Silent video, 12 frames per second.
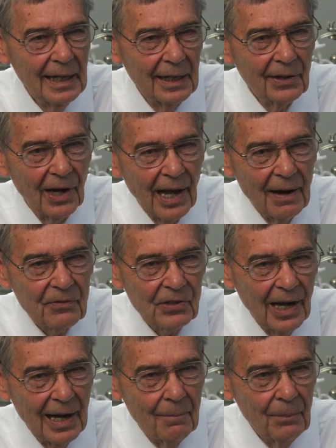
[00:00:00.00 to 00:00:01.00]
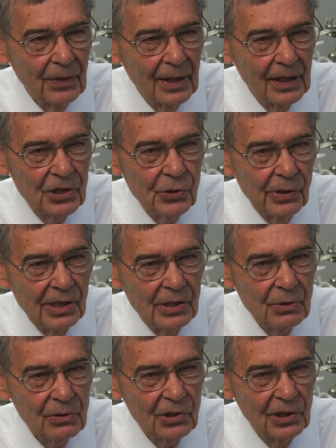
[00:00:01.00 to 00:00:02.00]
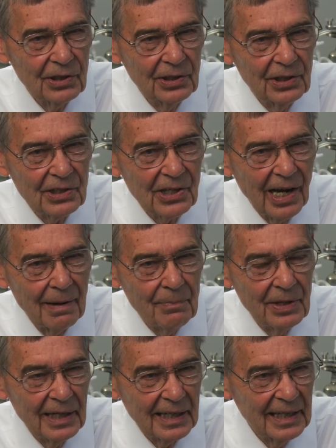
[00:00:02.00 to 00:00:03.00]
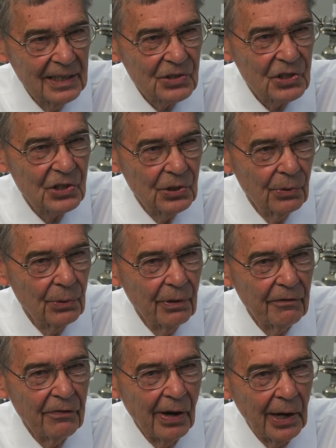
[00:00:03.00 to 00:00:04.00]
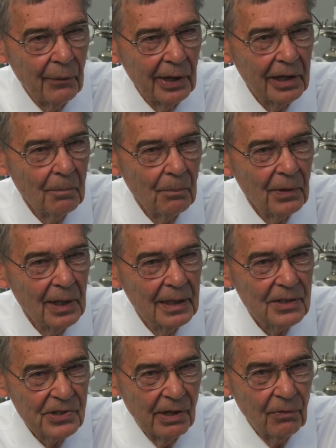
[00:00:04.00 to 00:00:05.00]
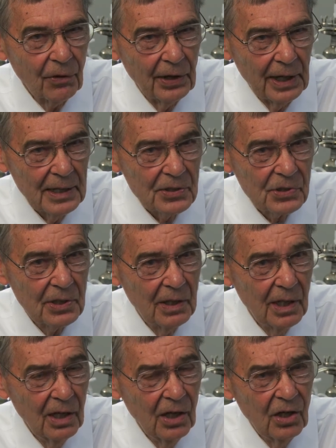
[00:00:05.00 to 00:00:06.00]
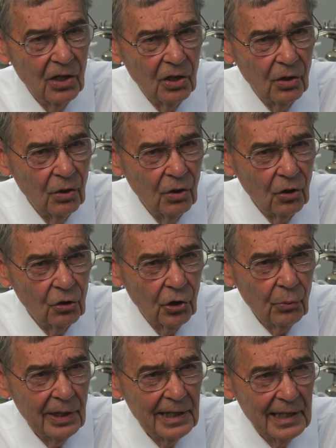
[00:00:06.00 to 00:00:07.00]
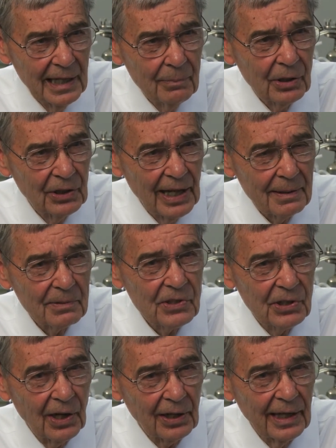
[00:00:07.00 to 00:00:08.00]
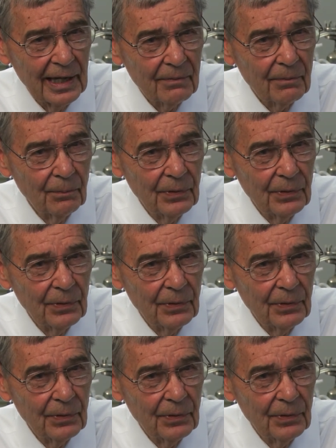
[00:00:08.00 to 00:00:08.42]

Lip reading: in the lifetime that you introduce it to the time that it gets to the refinery, several days, could we inhibit that silicate